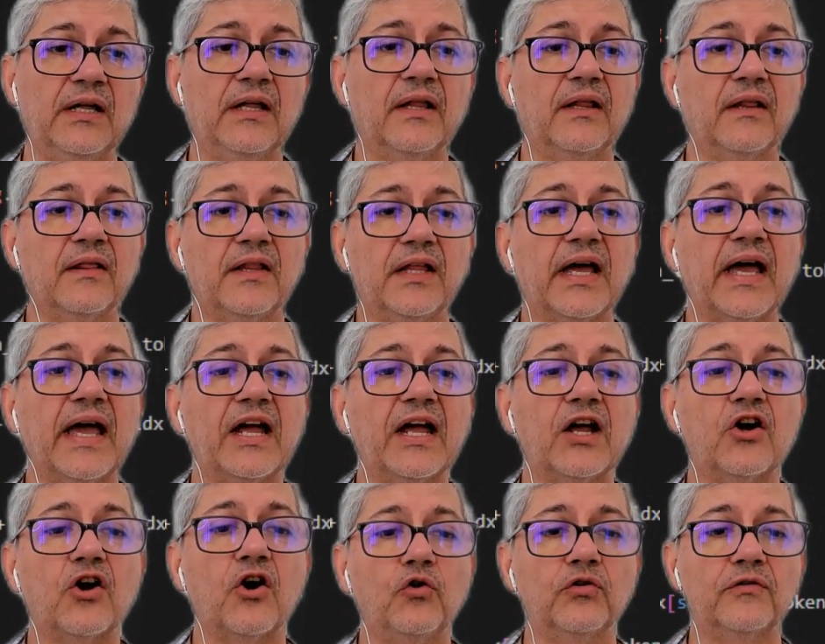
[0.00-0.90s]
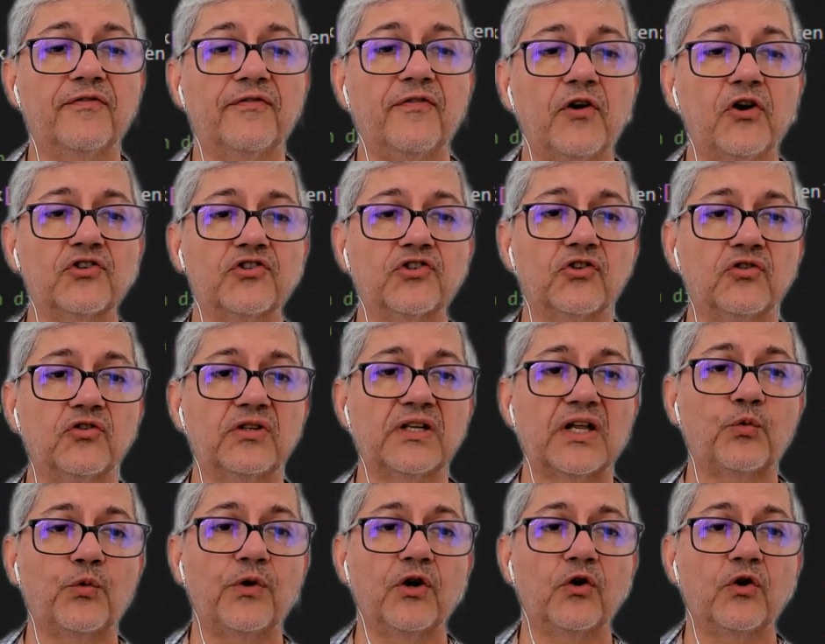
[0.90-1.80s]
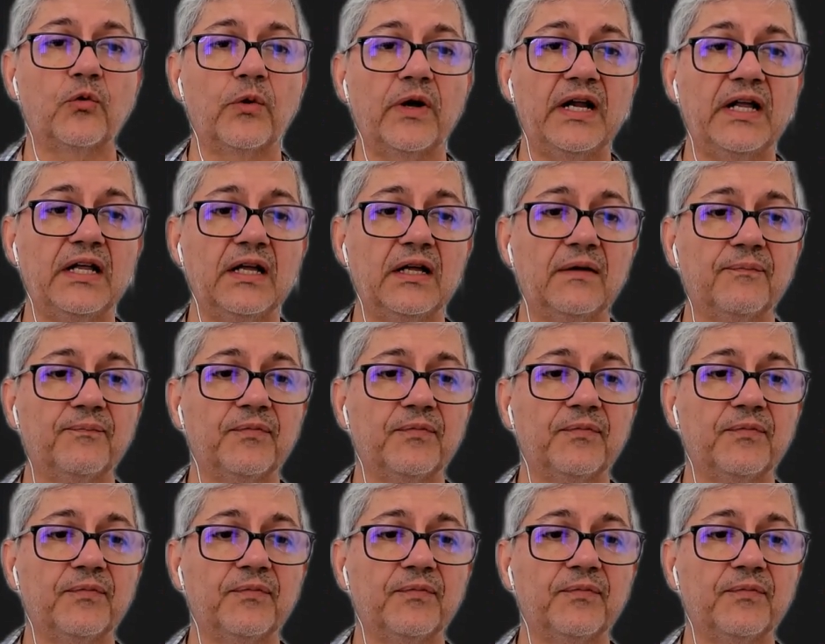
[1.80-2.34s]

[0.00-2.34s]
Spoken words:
the encode function that we already